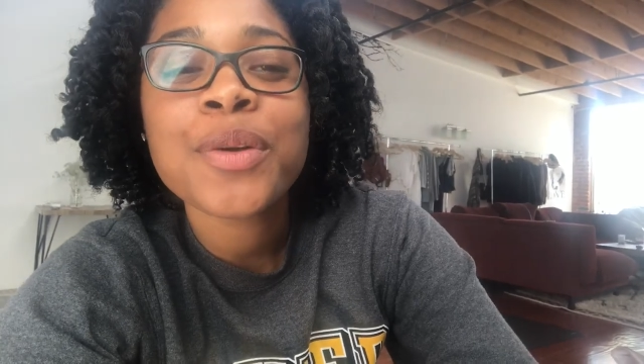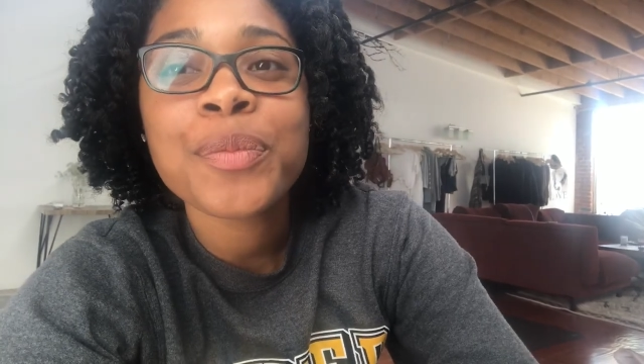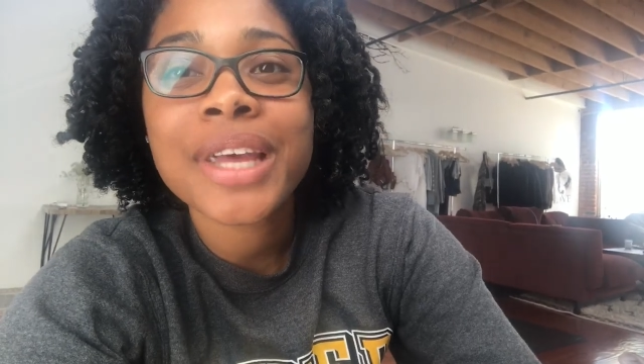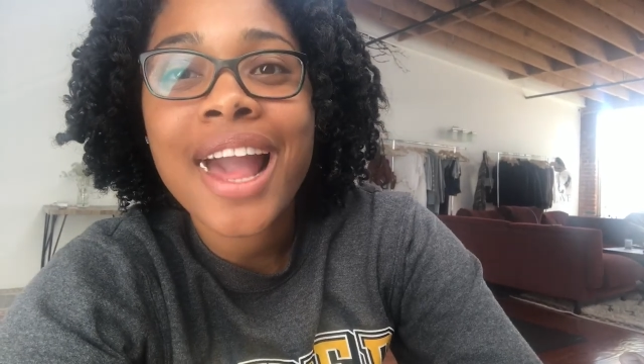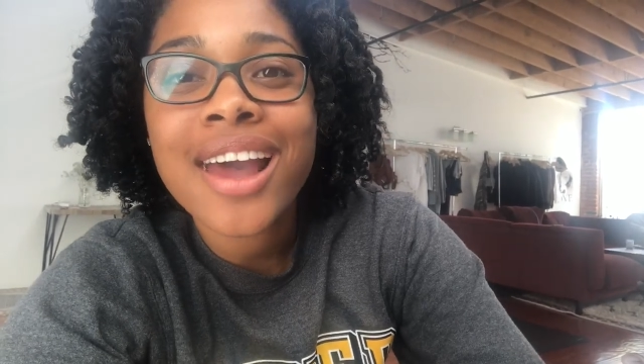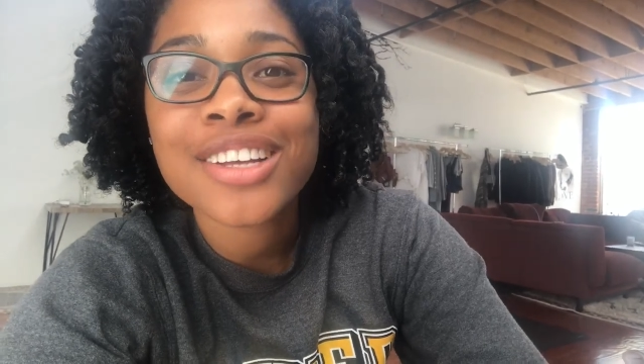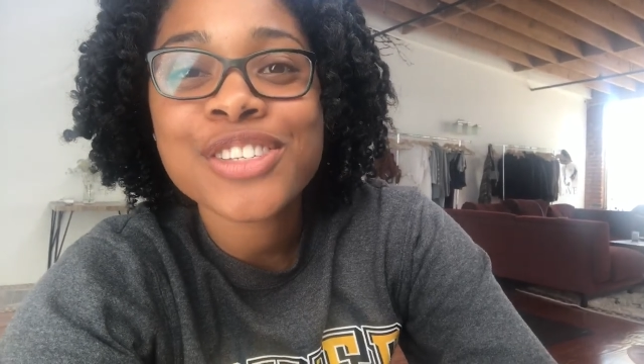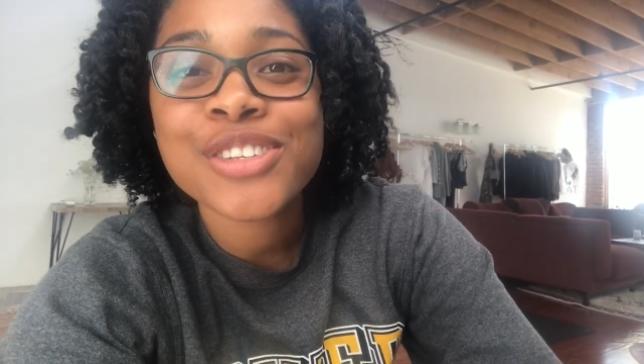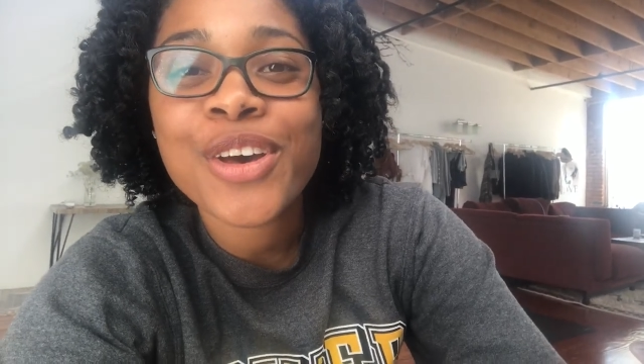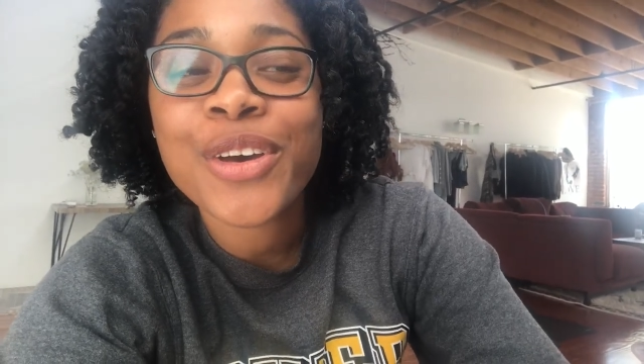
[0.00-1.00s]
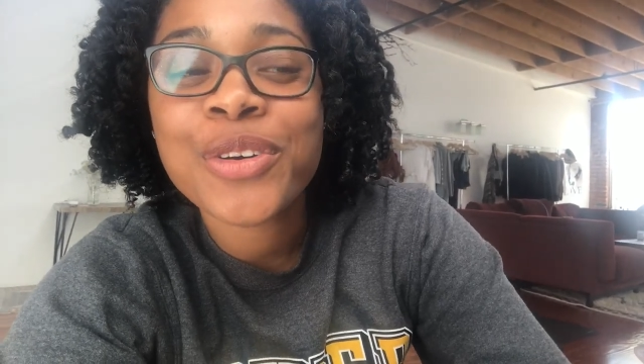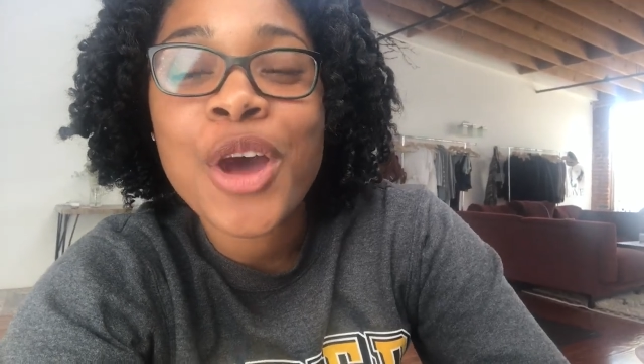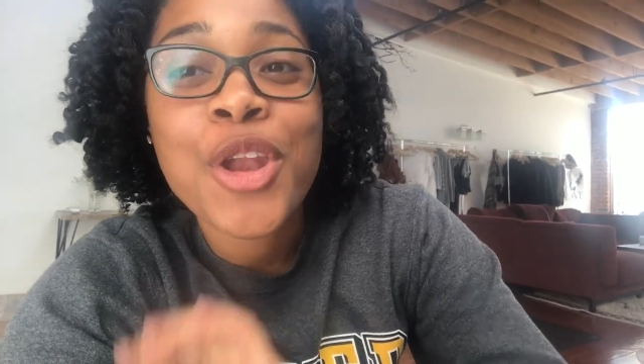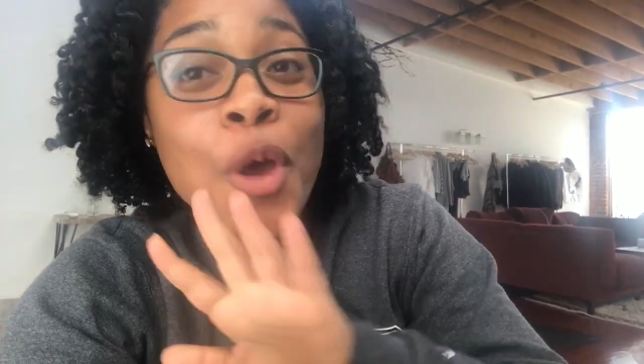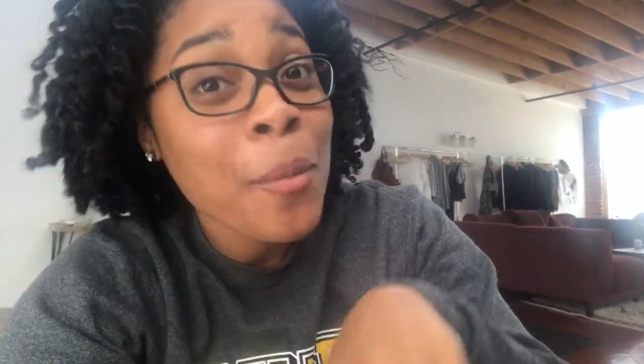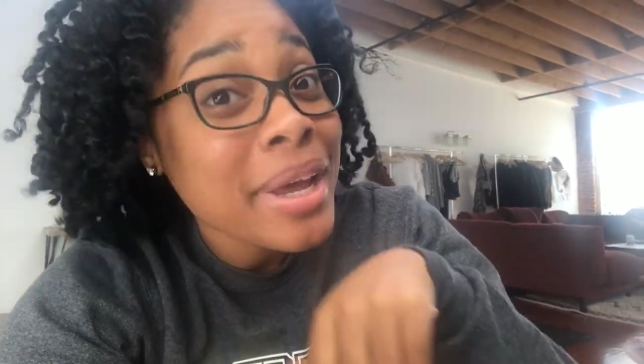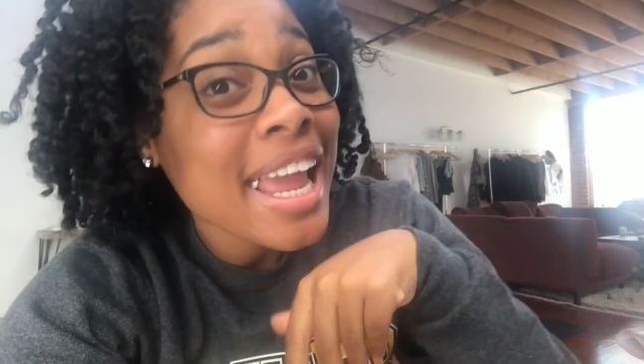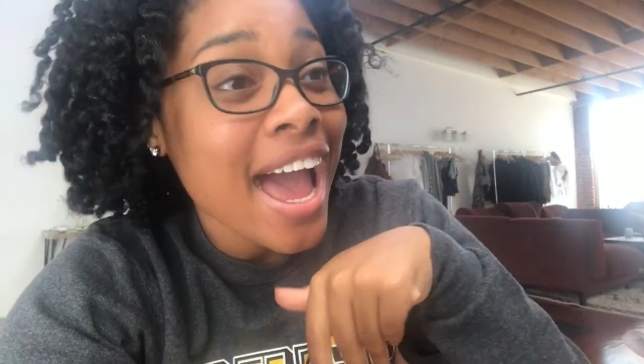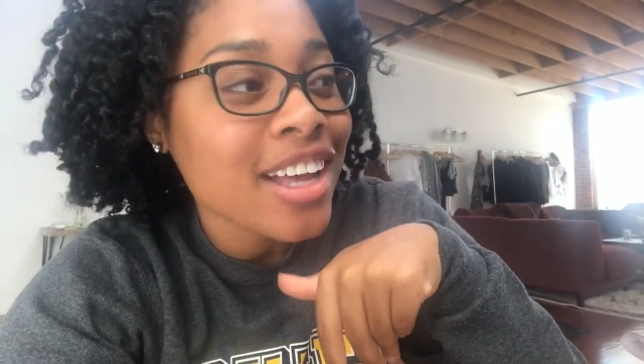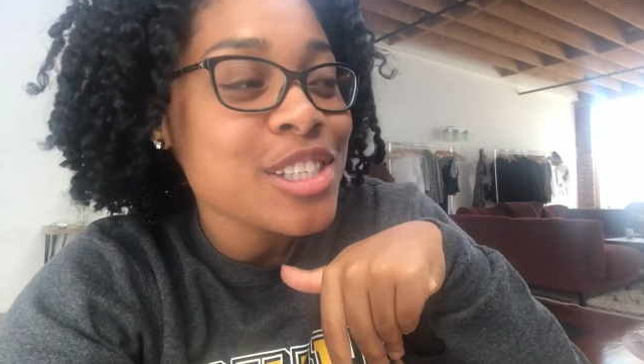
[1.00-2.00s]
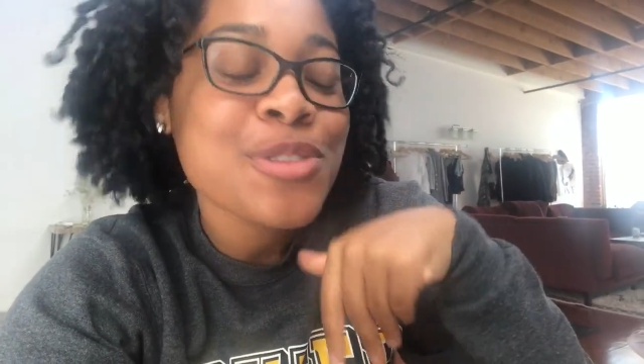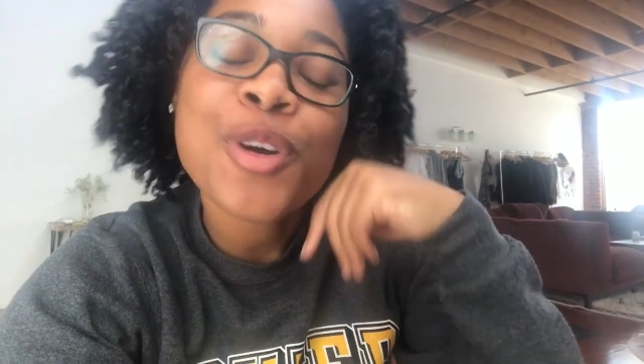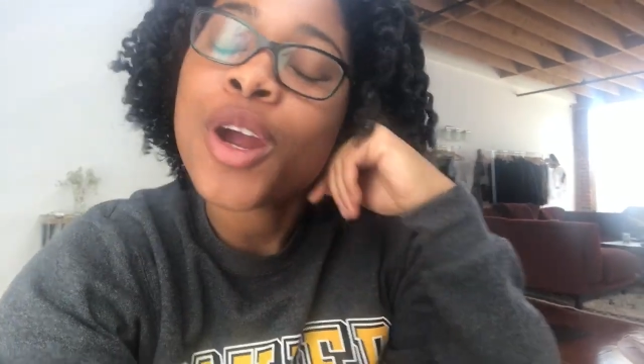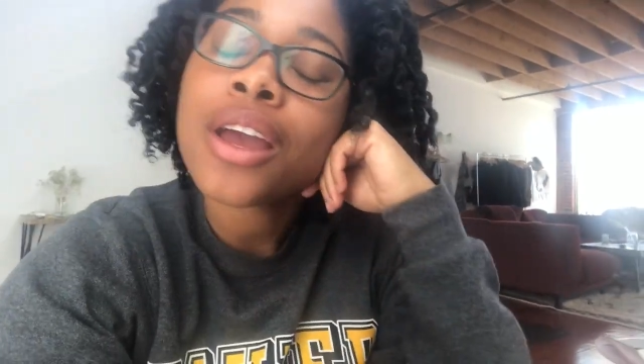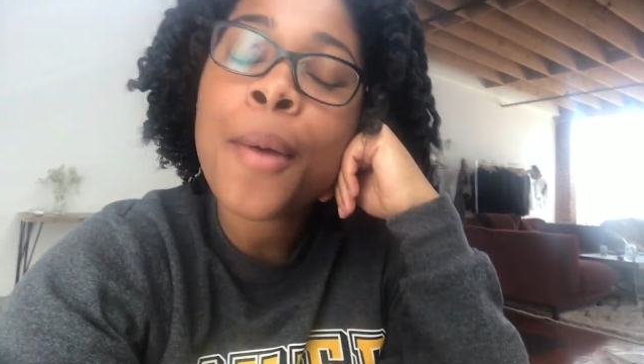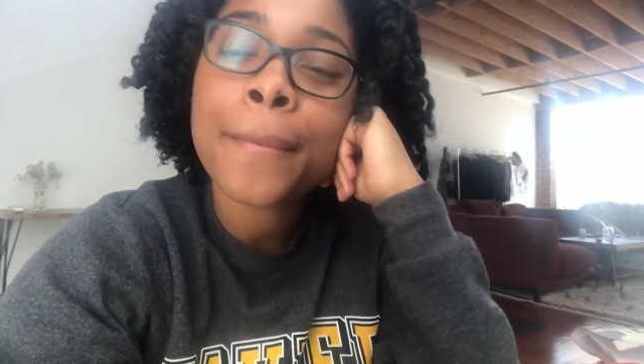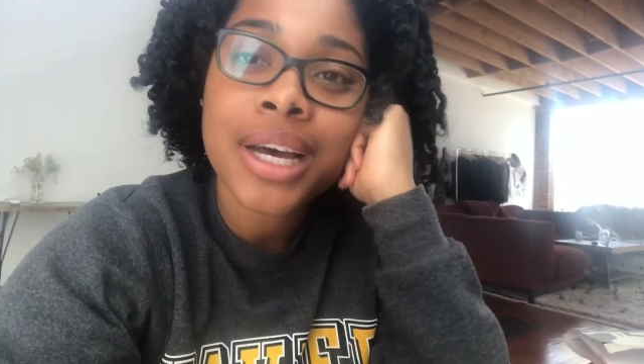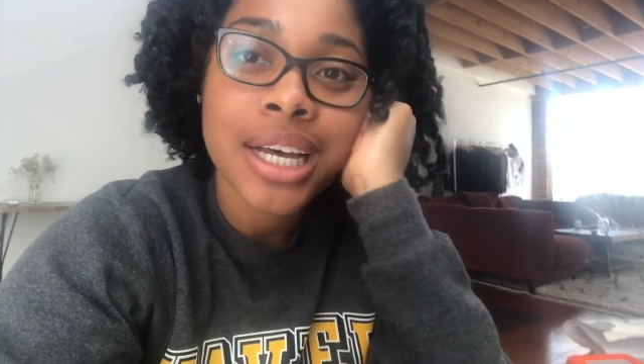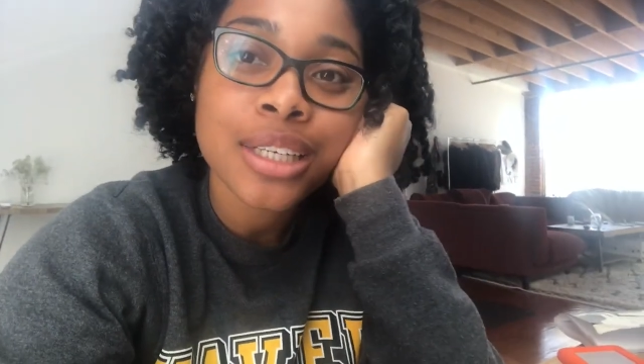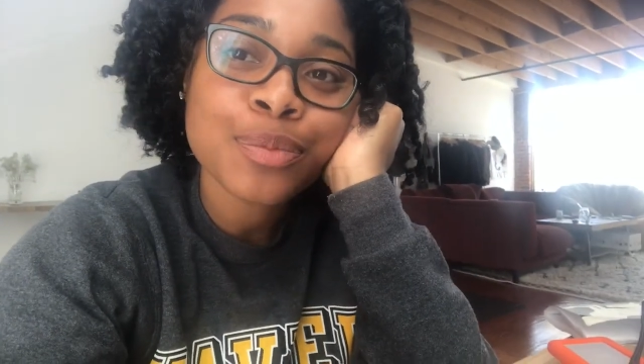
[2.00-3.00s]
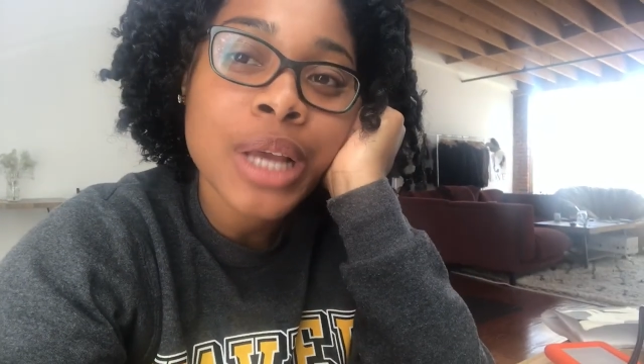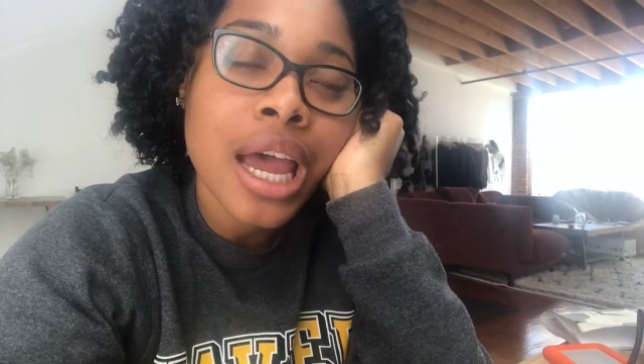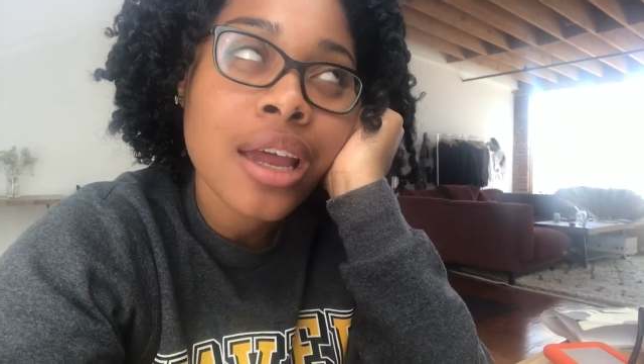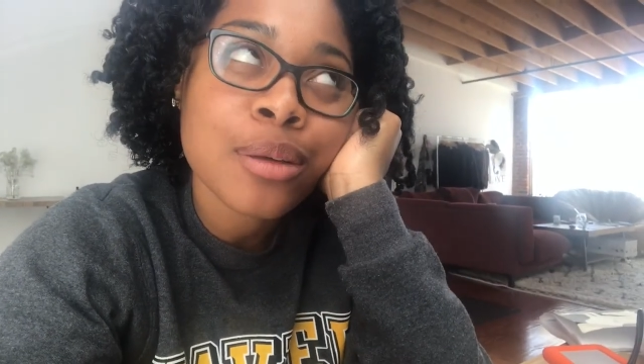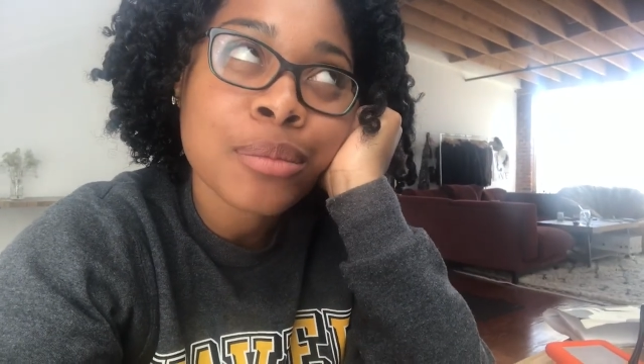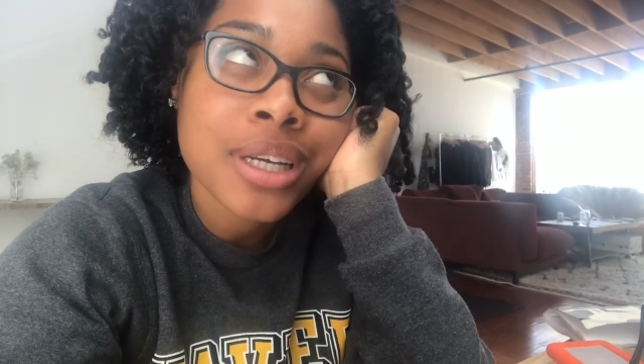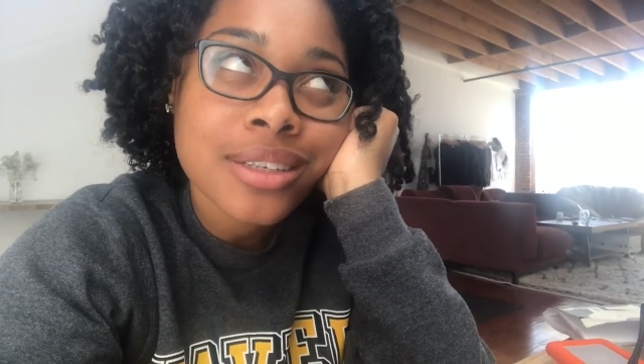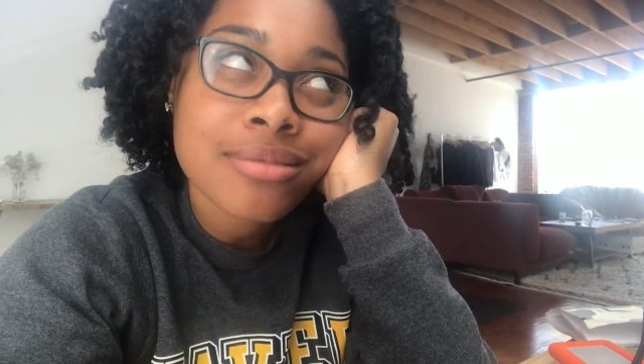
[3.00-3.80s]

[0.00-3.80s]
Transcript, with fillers: but yeah so nobody asked for it but i'm